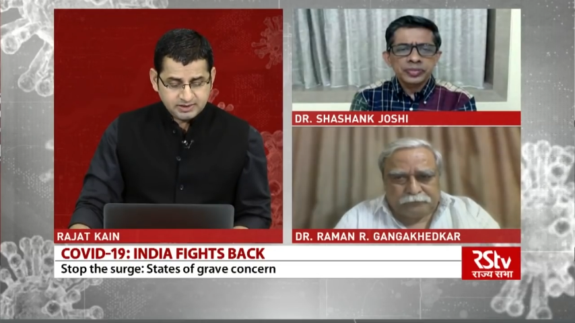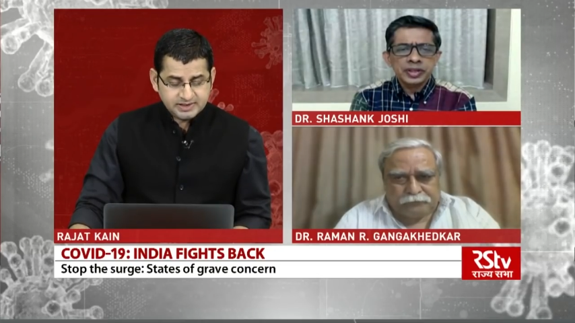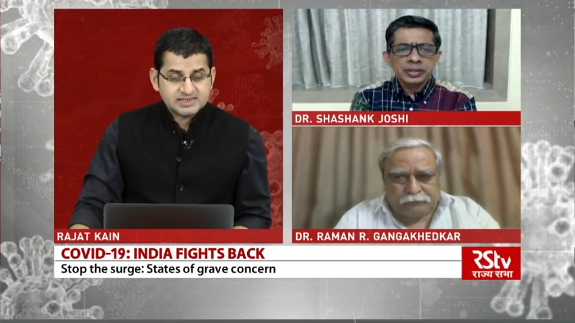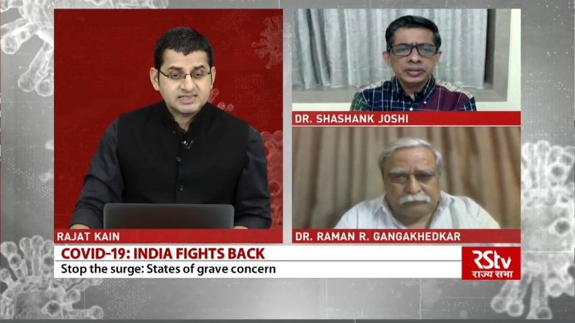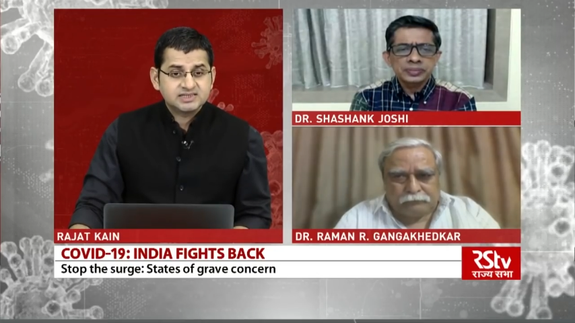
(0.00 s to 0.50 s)

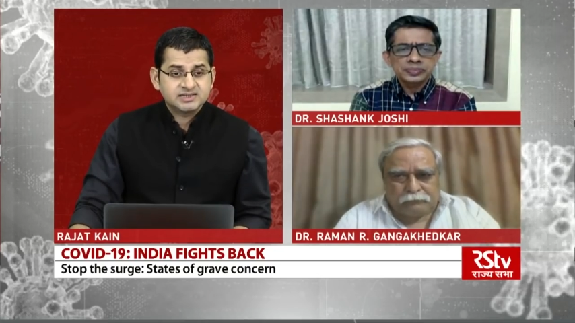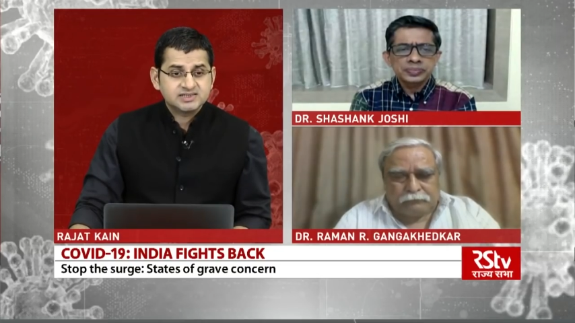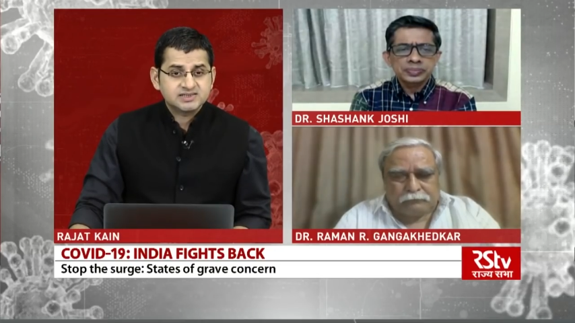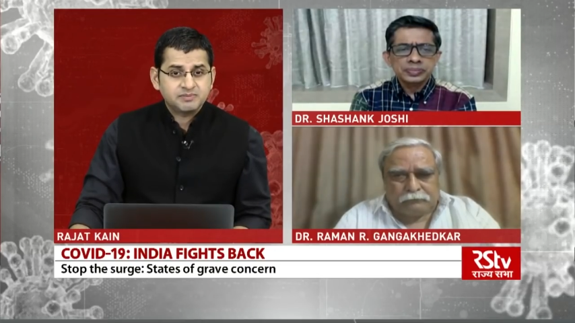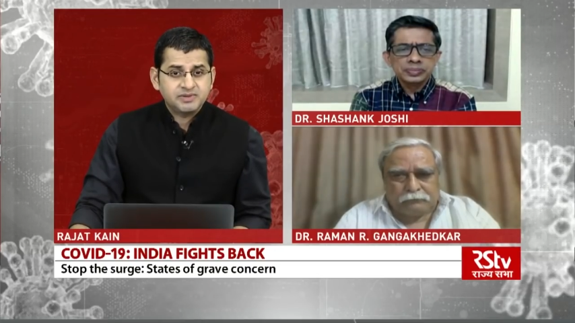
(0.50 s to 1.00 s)
Speaker 1: this
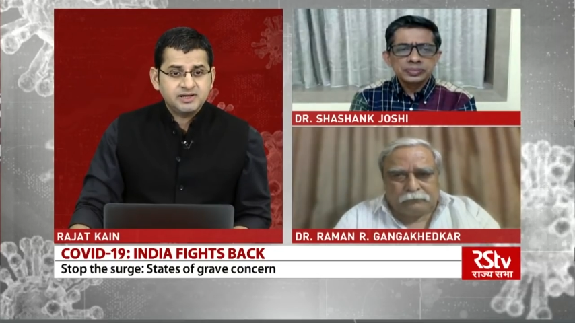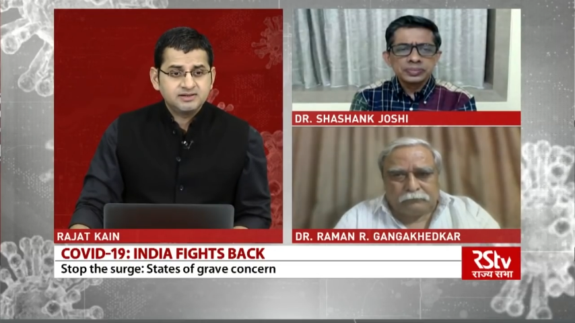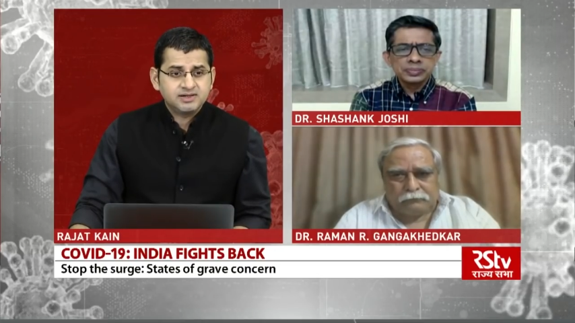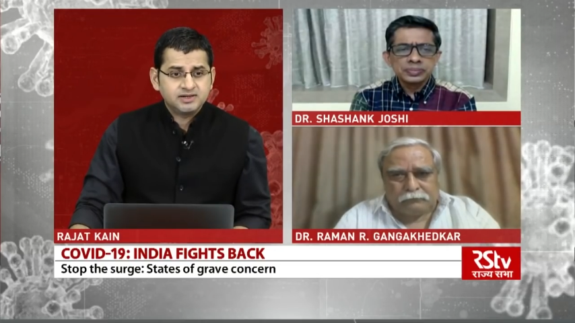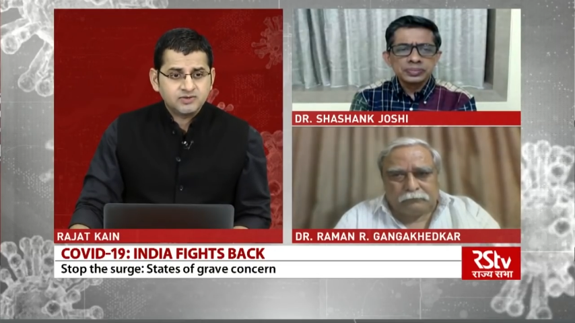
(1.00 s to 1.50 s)
is
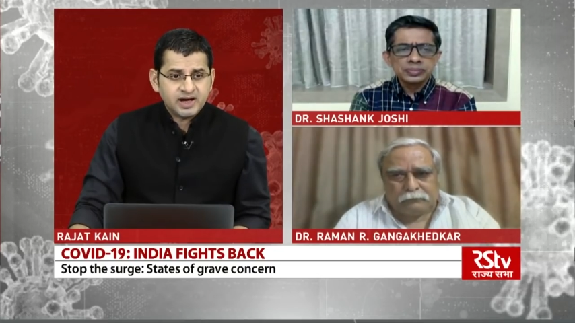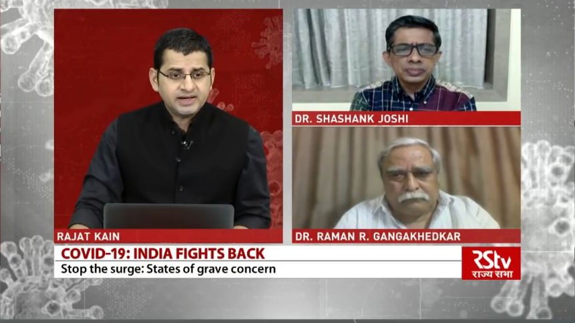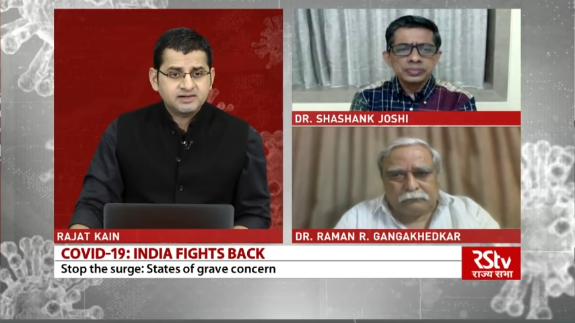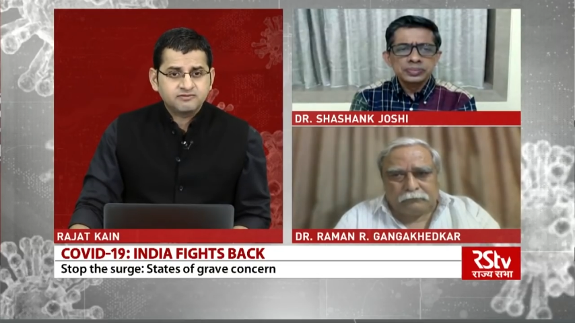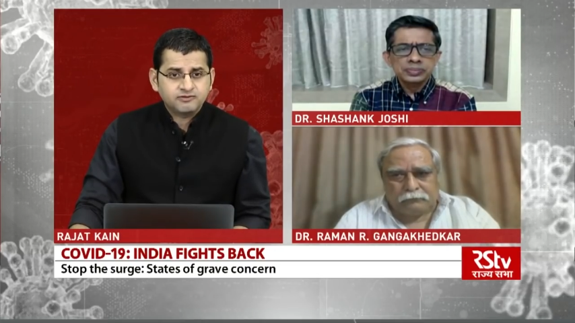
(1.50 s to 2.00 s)
appeal
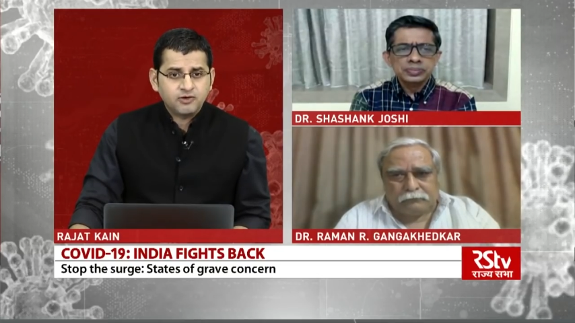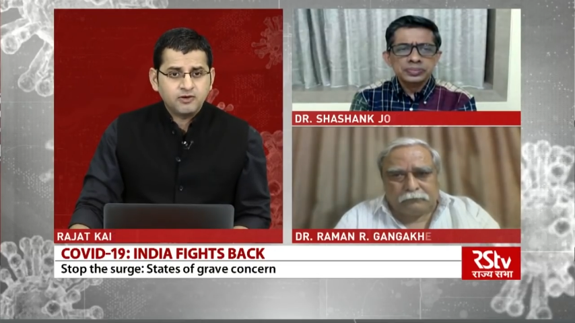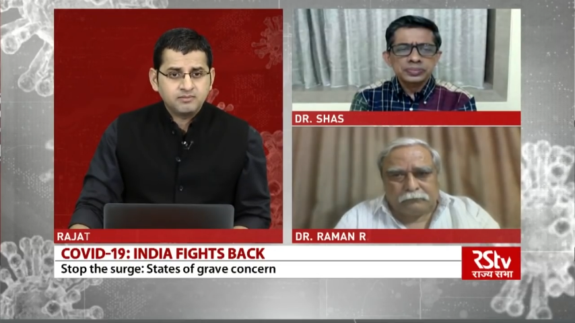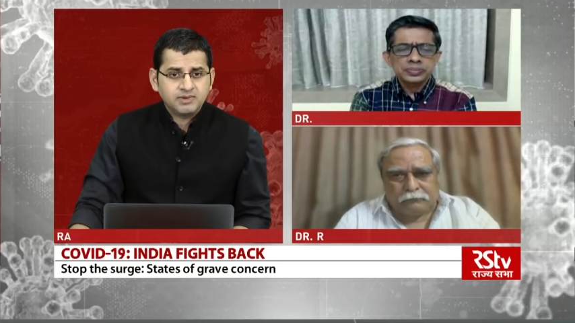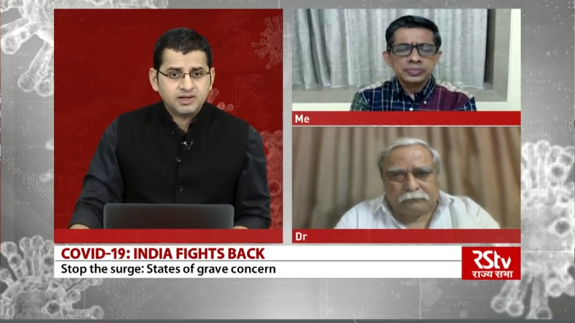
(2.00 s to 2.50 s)
right
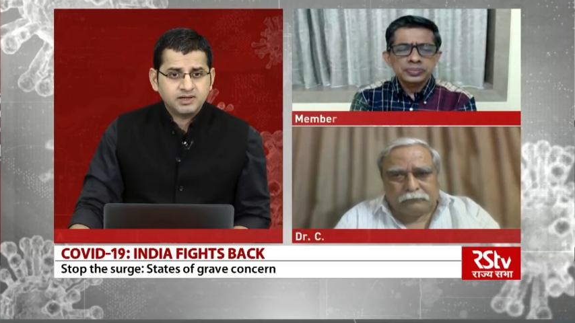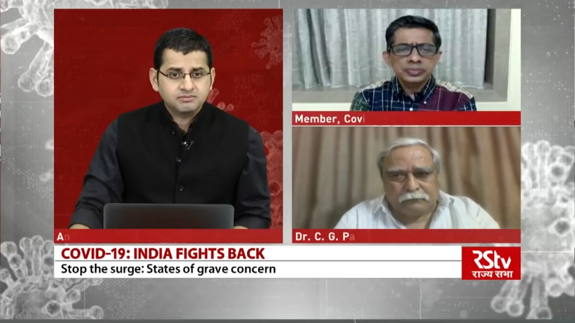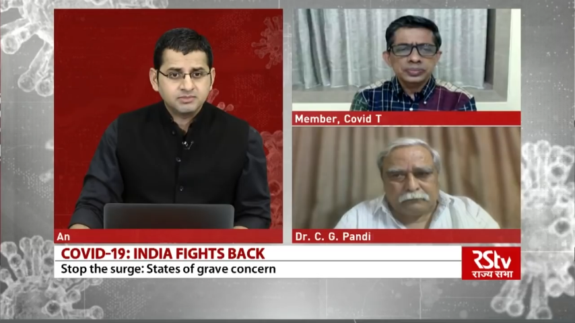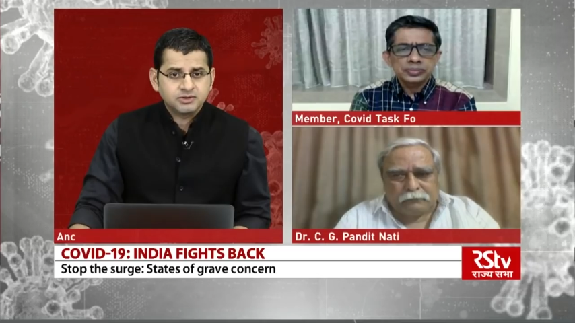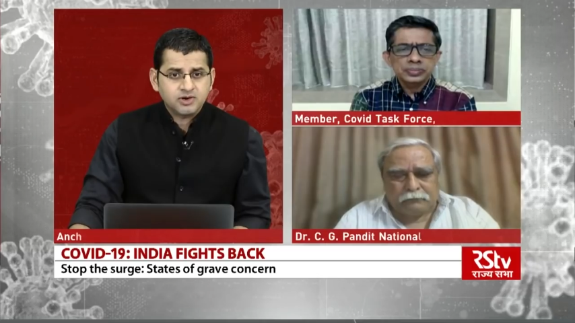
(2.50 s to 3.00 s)
from
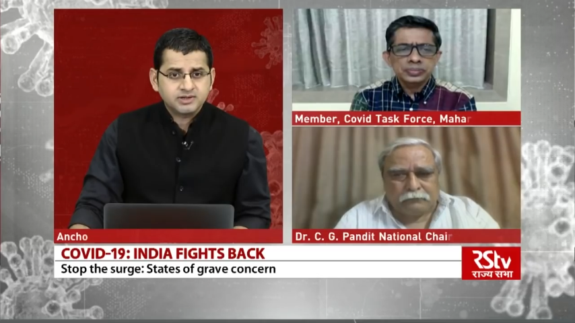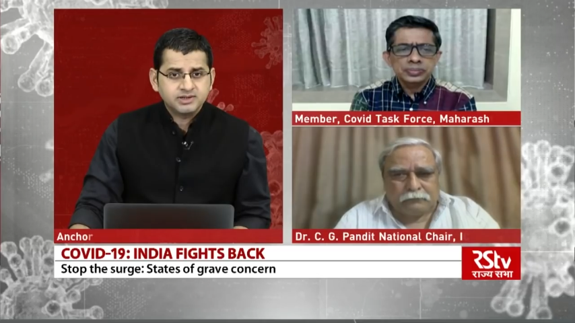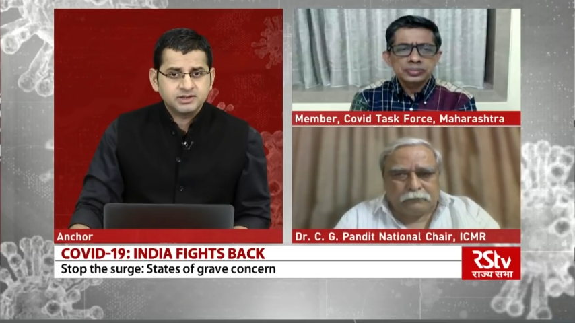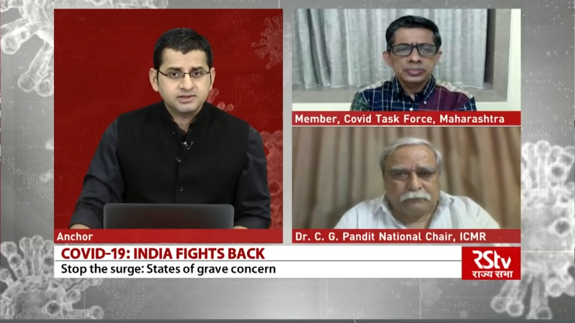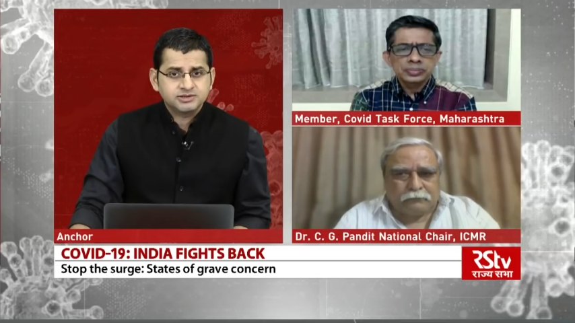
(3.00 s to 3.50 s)

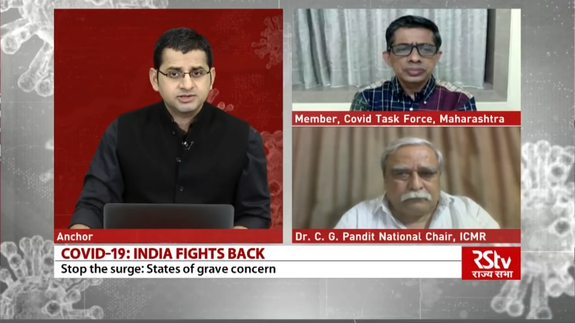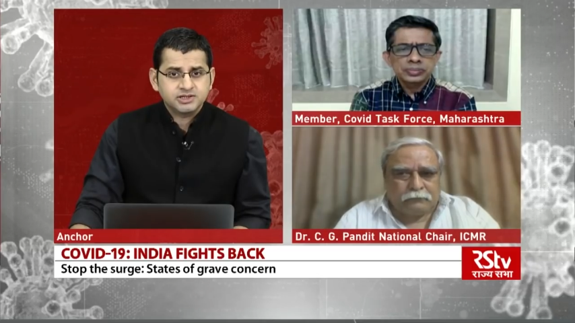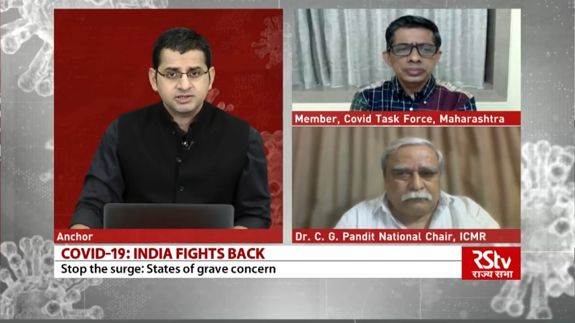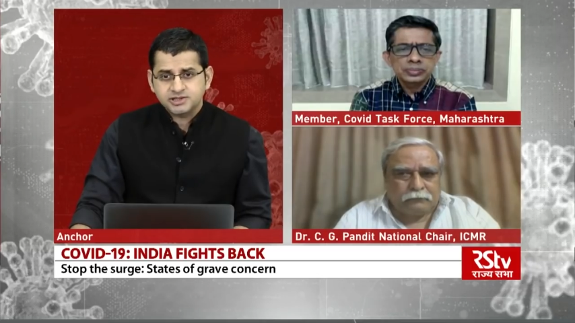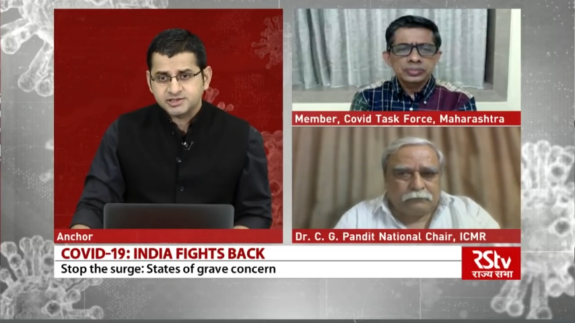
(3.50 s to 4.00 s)
Dr.
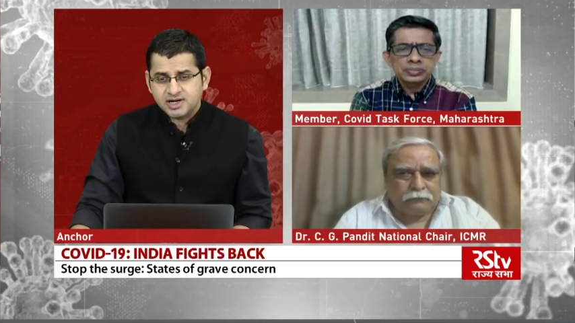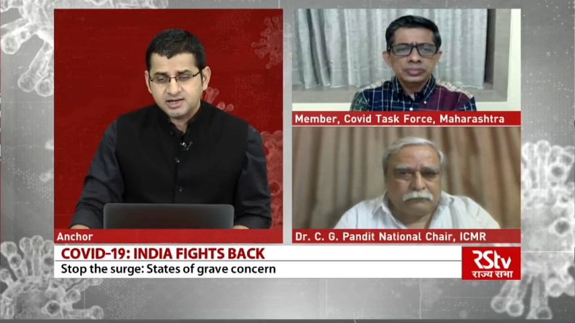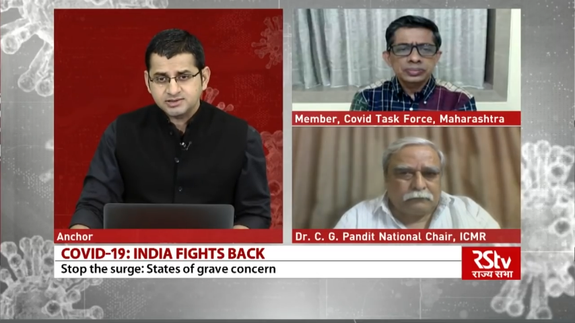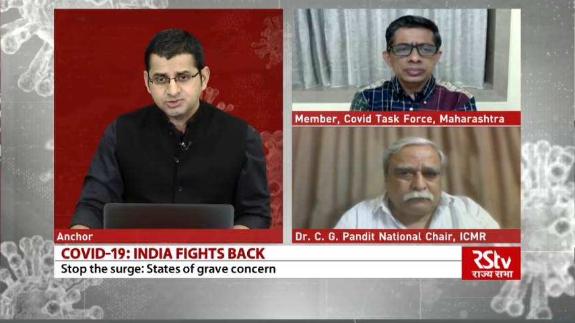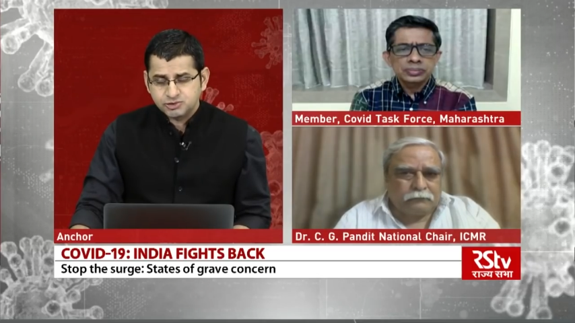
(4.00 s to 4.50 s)

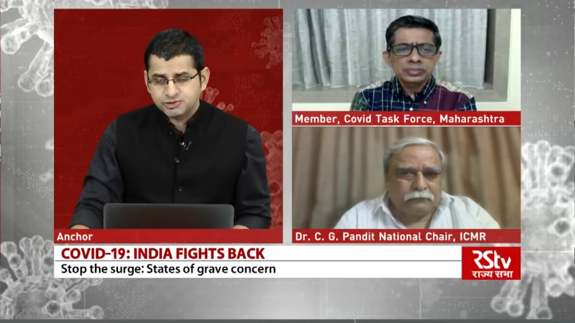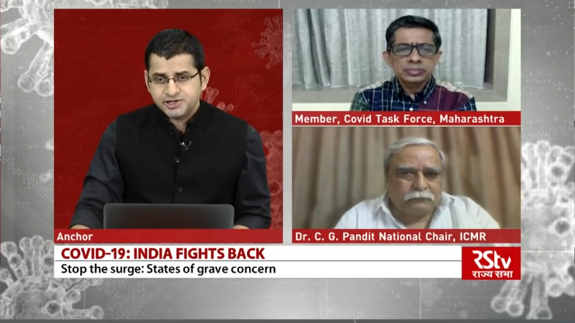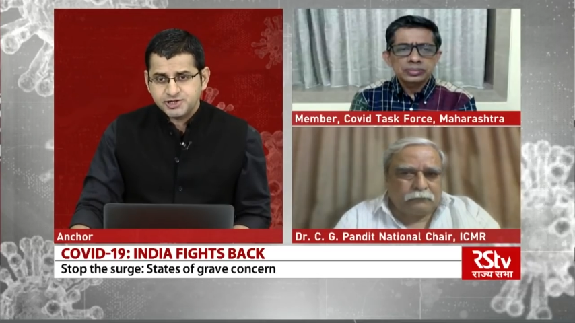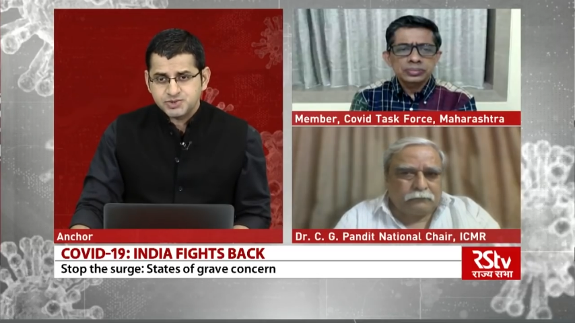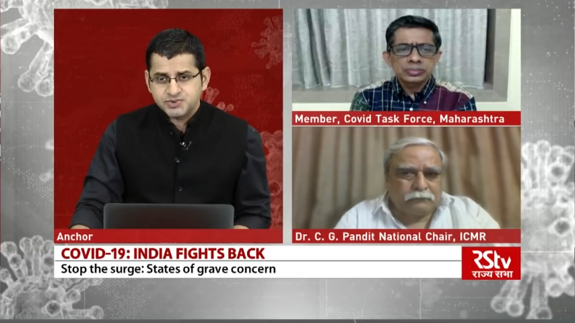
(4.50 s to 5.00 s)
Shashank Joshi,